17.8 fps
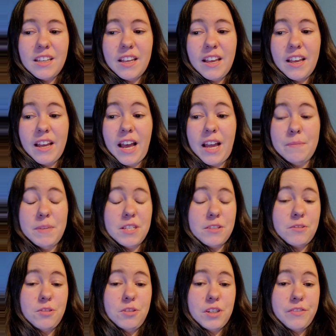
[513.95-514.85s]
I'd be
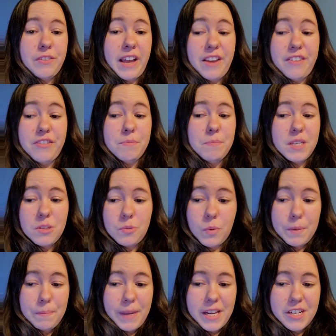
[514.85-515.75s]
screwed if I even missed
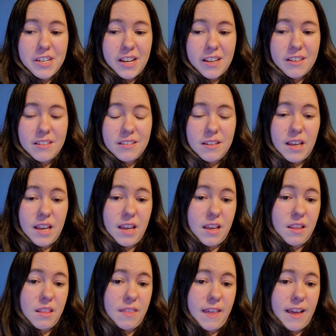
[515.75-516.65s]
one paycheck.
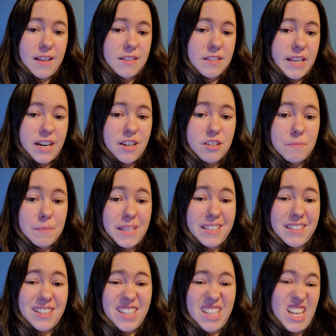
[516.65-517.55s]
And that scares
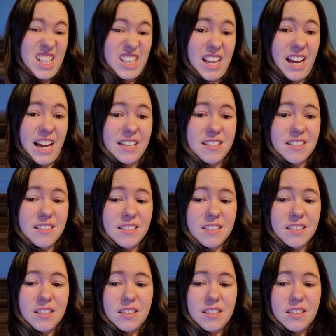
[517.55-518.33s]
me a lot.